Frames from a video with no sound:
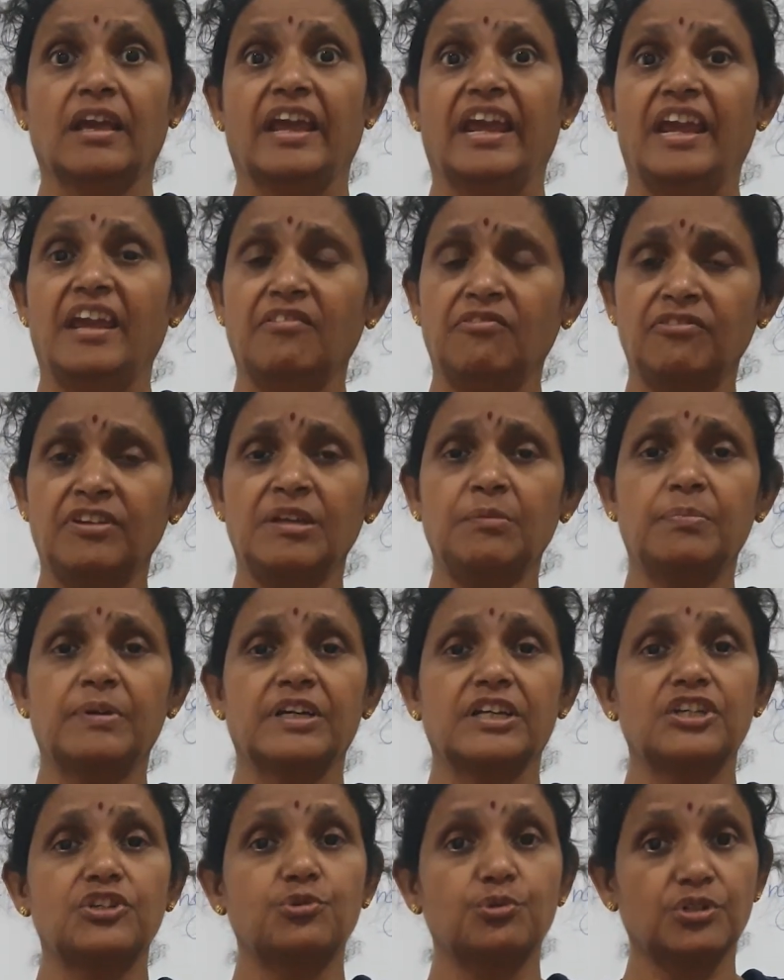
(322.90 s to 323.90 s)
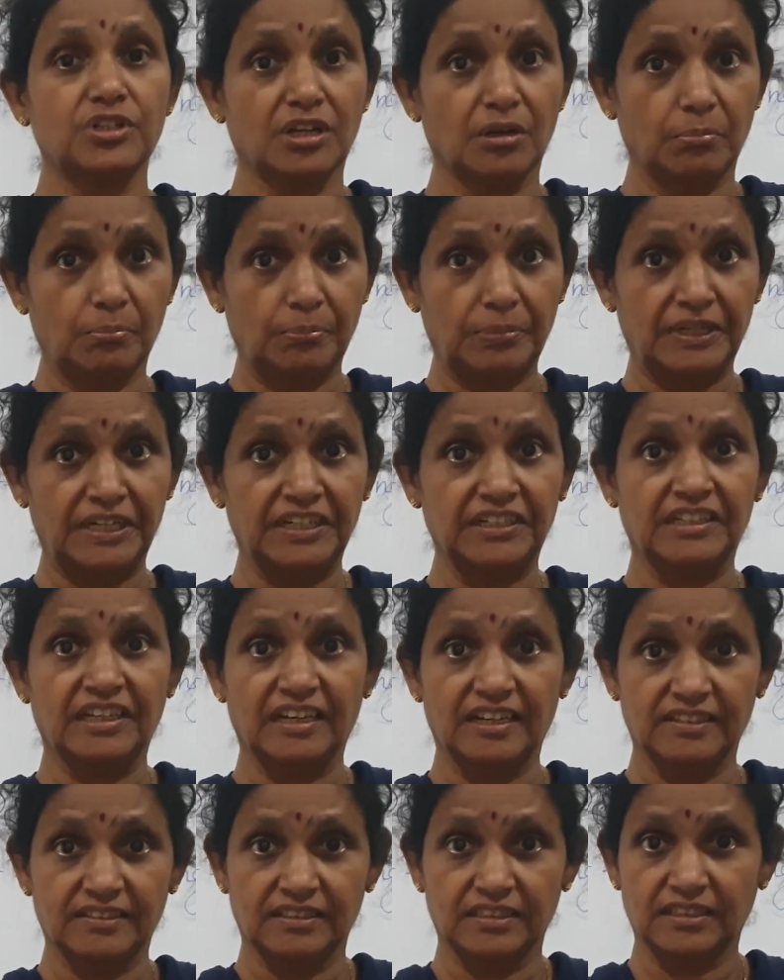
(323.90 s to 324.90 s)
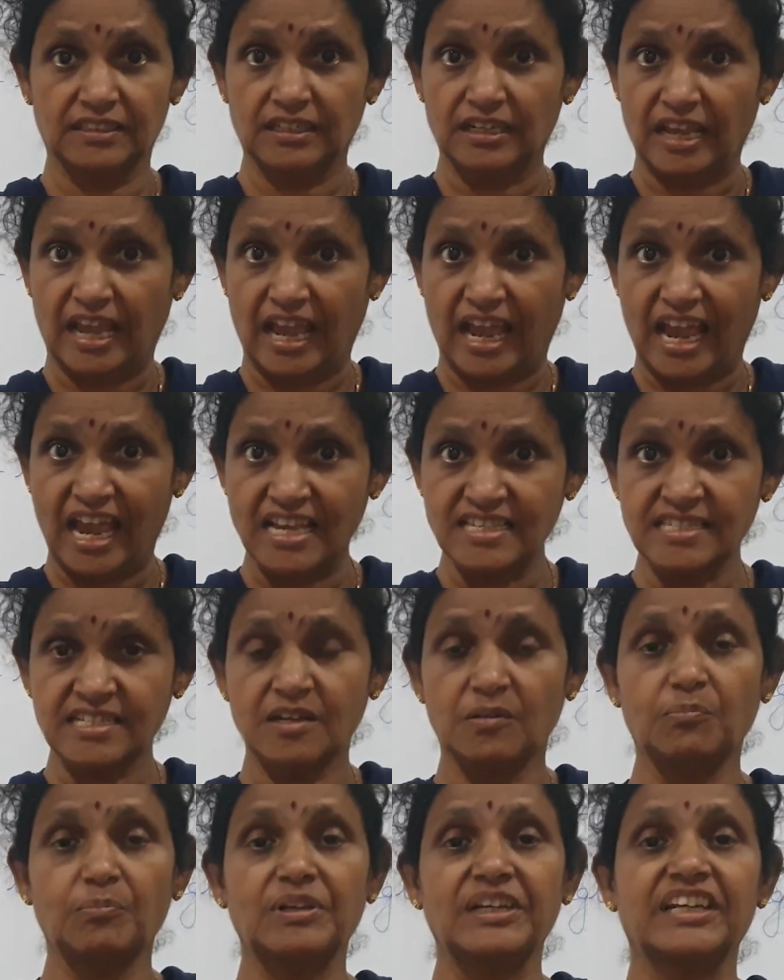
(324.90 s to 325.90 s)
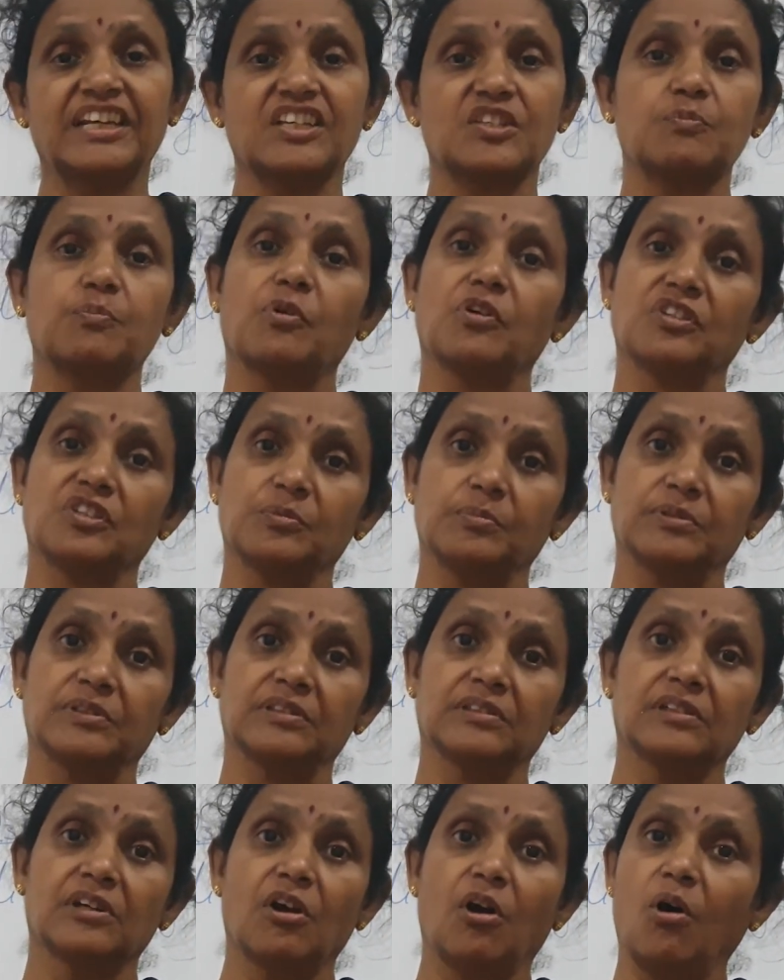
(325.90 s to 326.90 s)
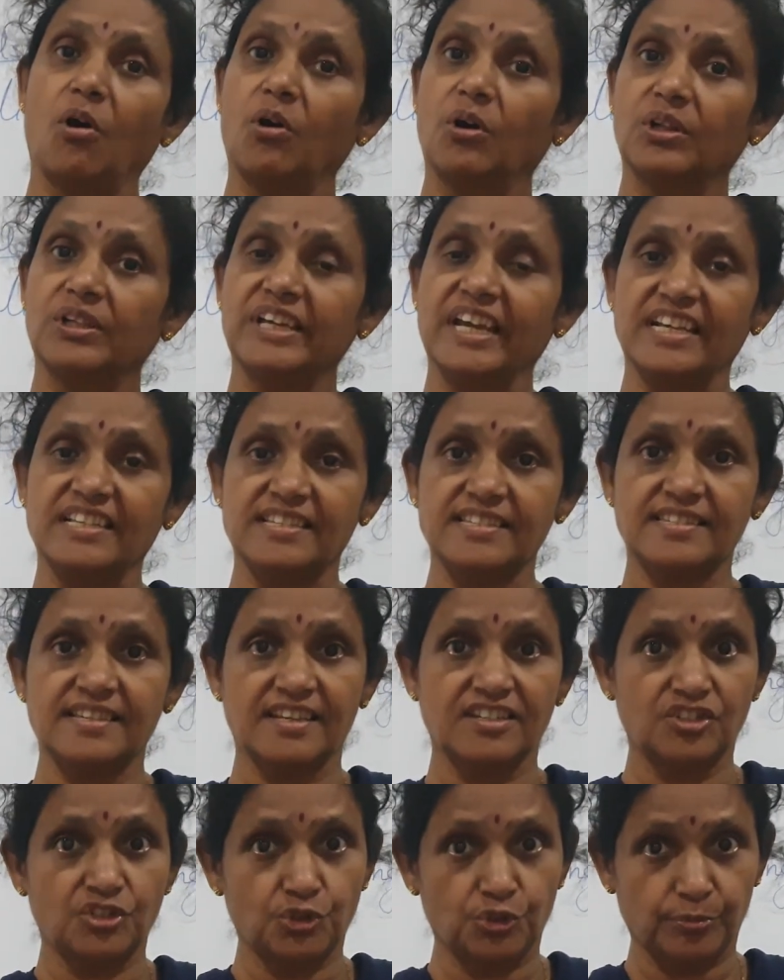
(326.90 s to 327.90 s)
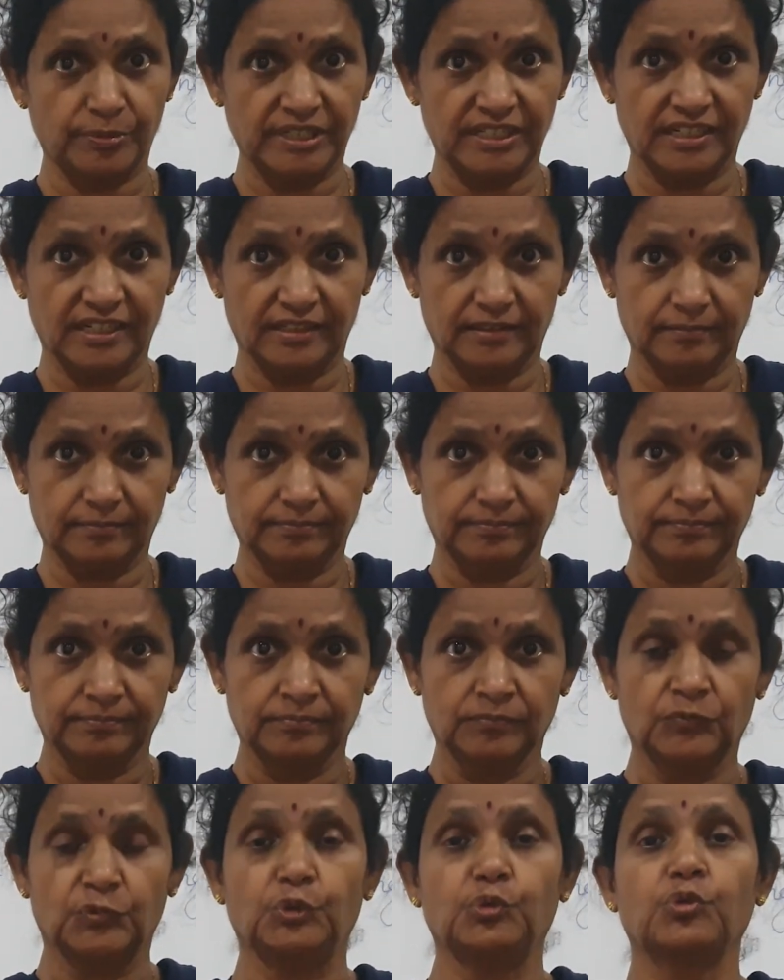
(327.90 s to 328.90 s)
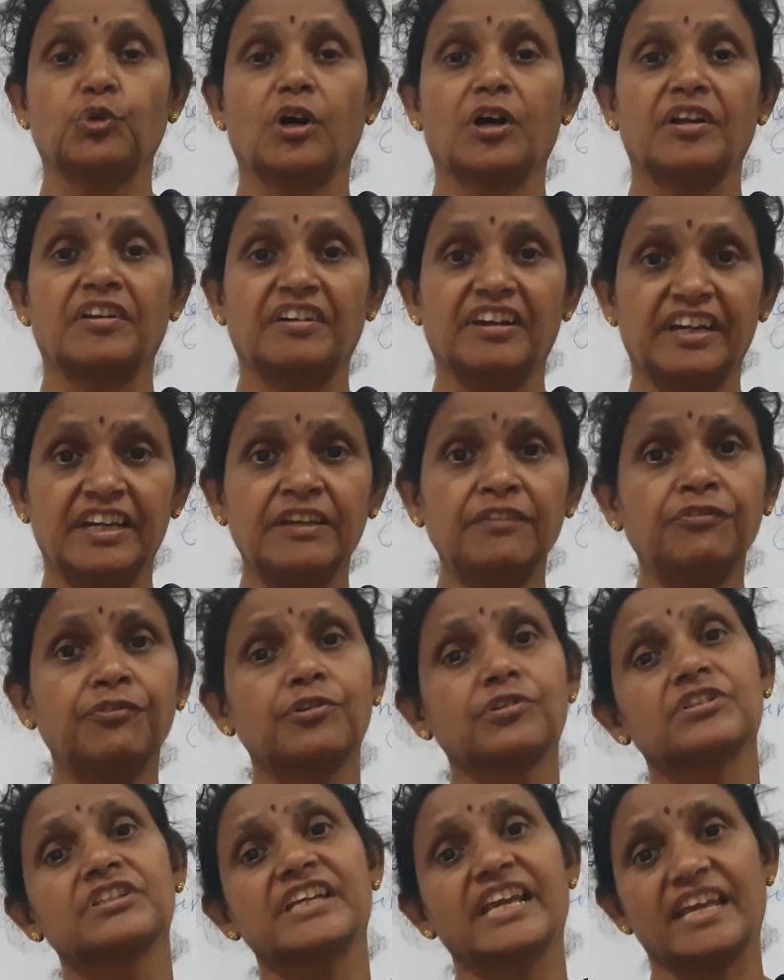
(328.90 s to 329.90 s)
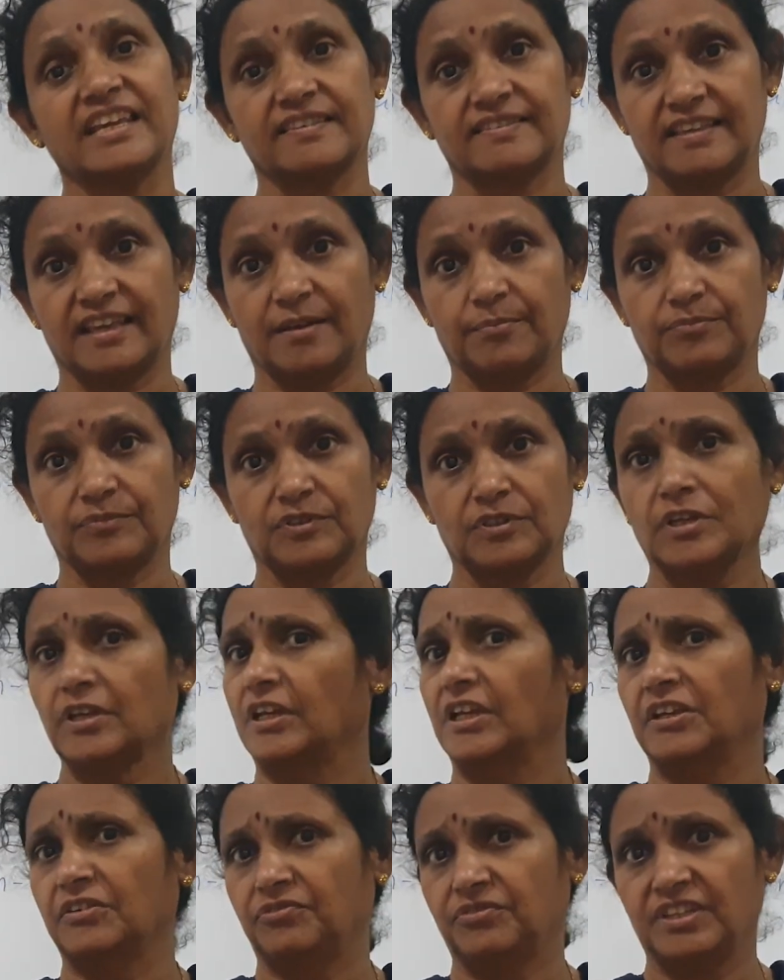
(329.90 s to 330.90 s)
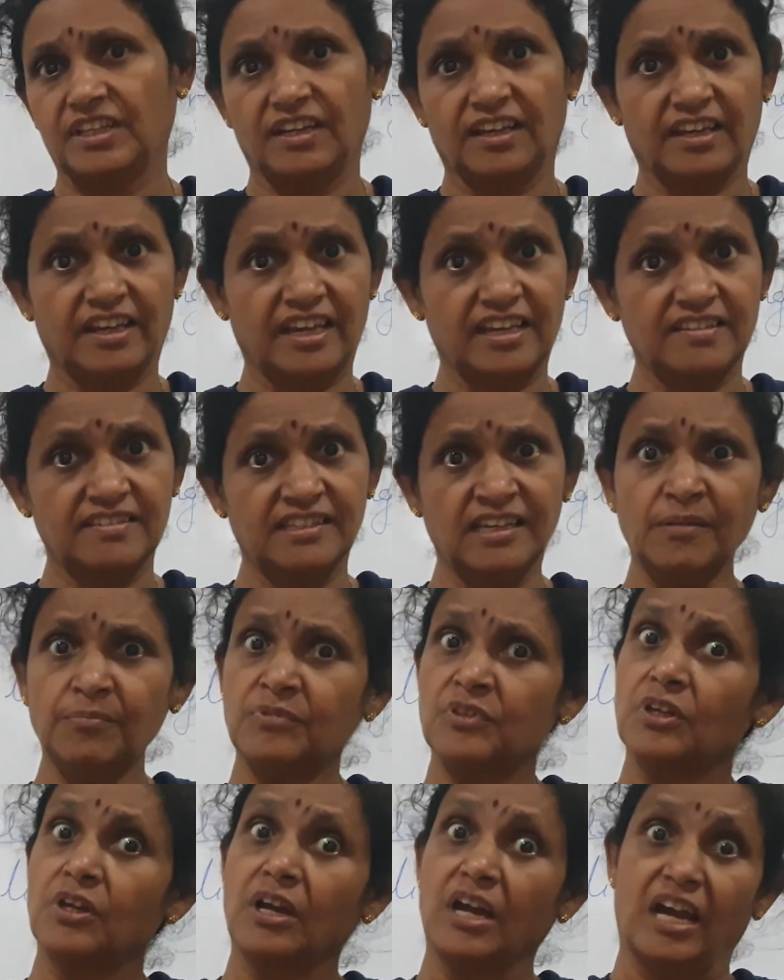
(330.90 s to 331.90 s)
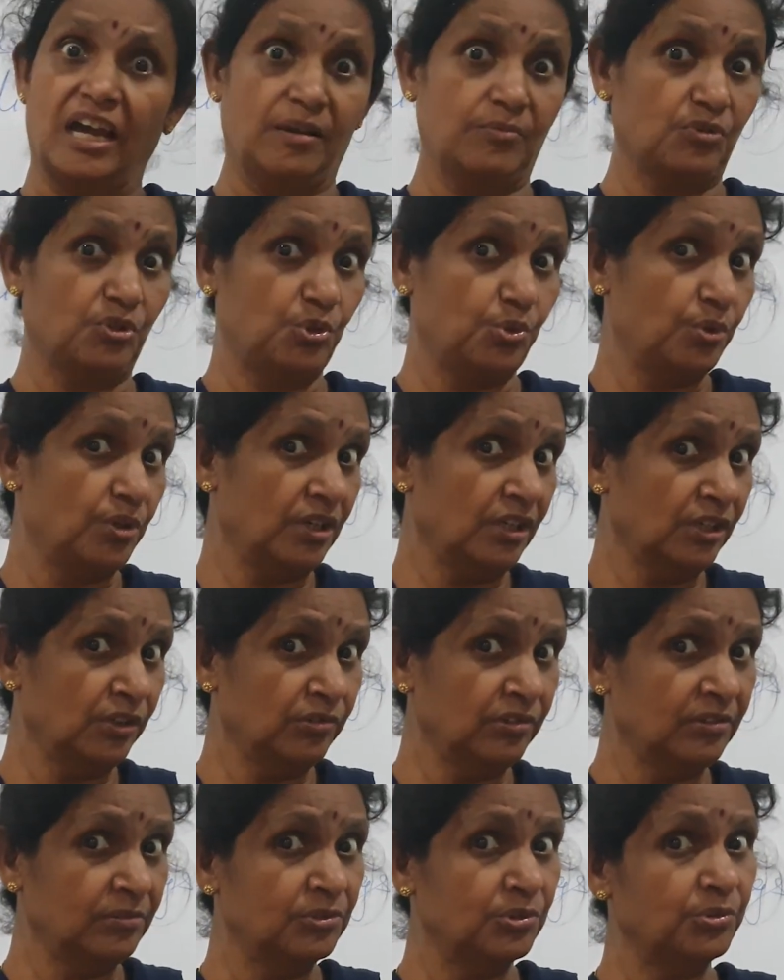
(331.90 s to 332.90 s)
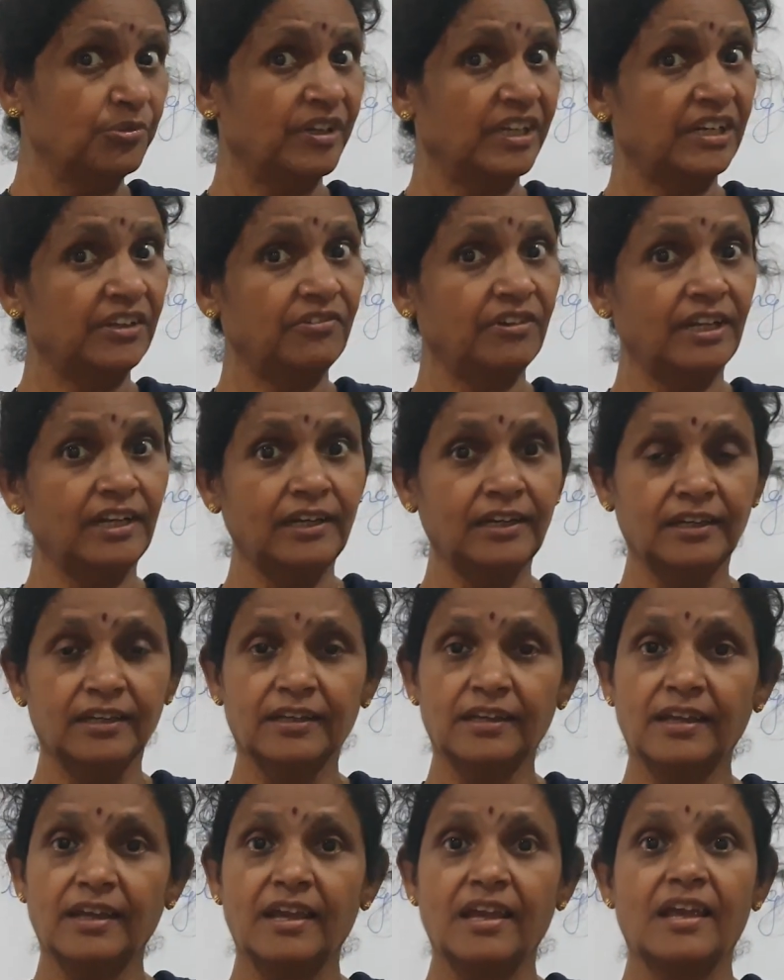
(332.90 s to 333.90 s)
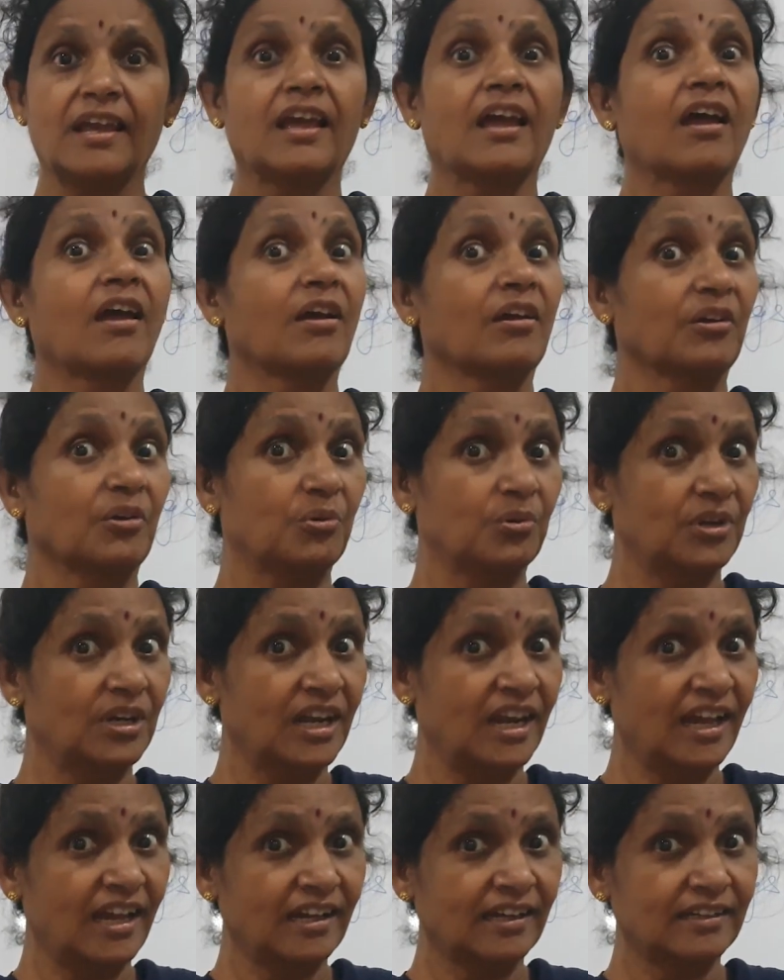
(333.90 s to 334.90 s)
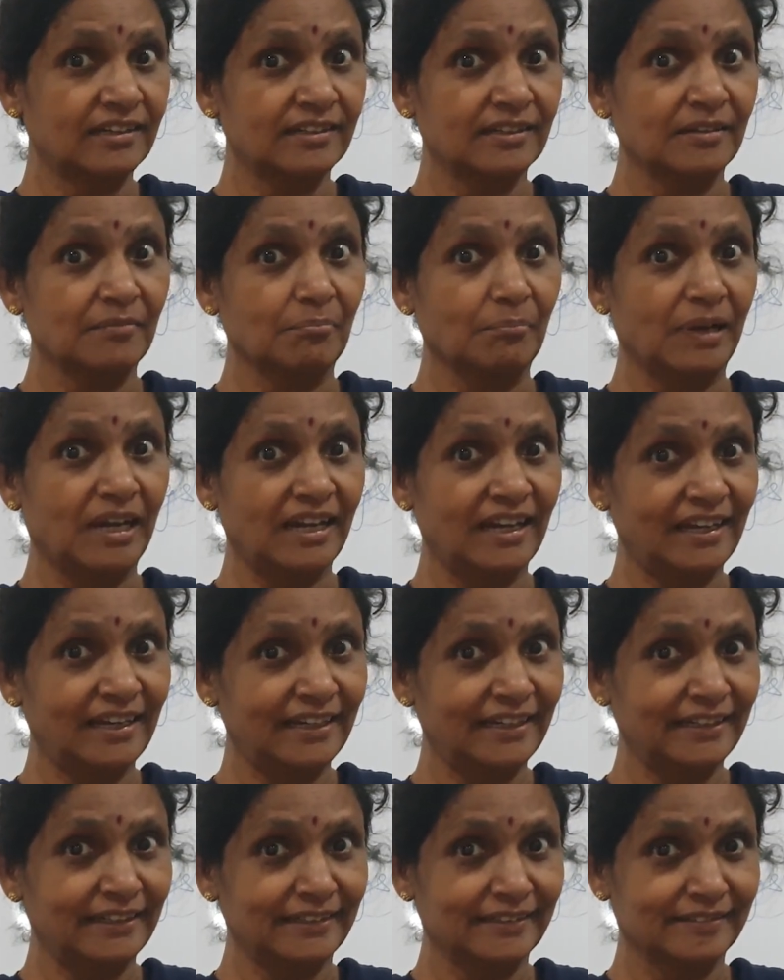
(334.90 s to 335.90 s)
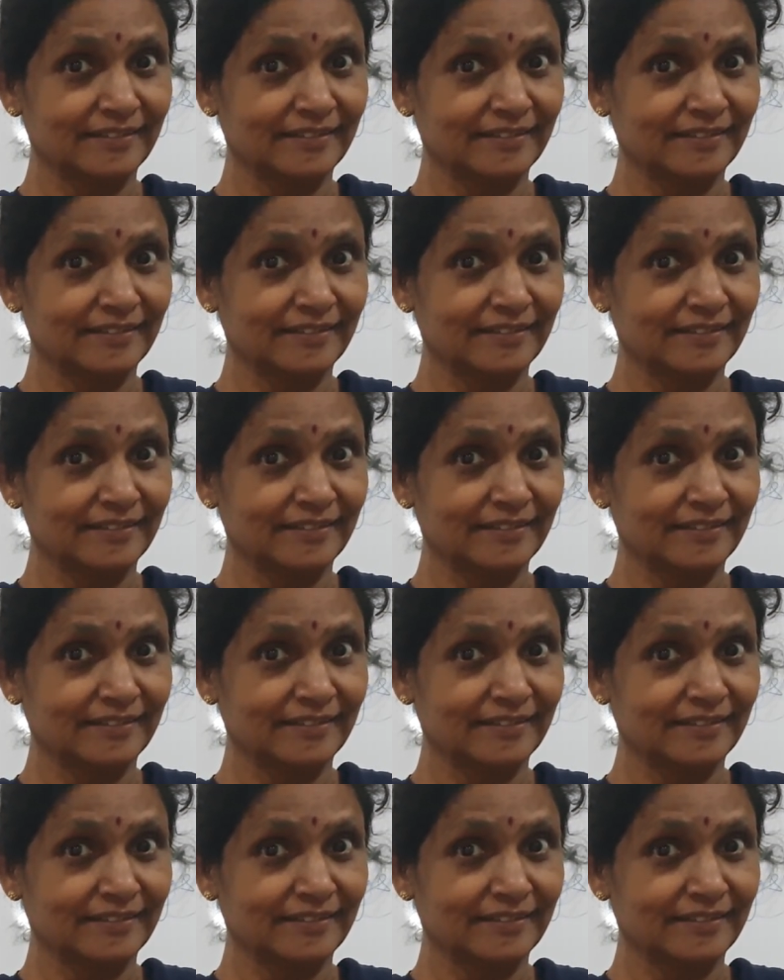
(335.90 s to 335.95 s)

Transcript: Everybody should complete the lesson as complete as possible. All the exercise should be done. You are ready for the exams. If there are exams, I am sure you will do very well. Good luck. Bye.